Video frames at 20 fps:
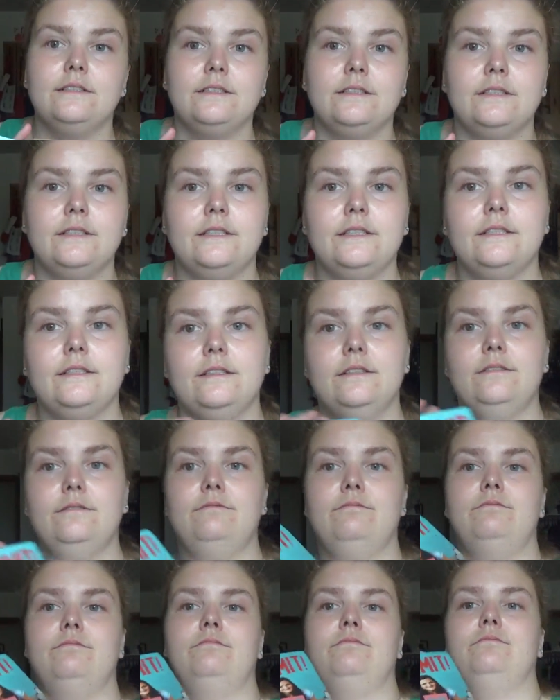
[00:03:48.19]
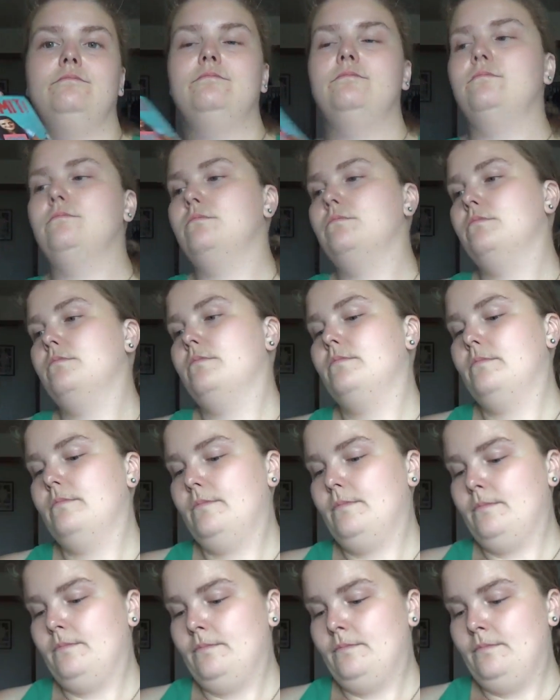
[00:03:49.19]

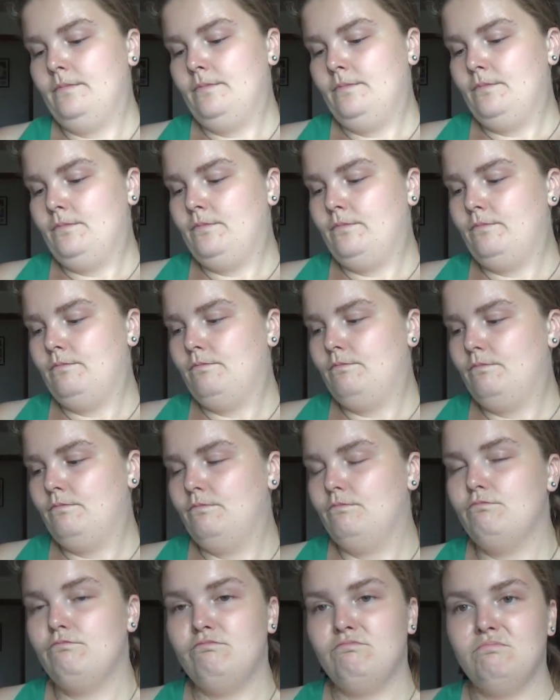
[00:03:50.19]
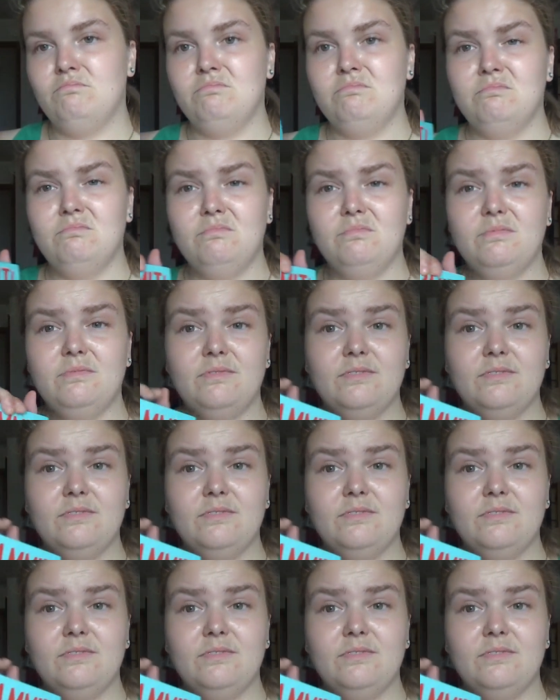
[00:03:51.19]
[no speech]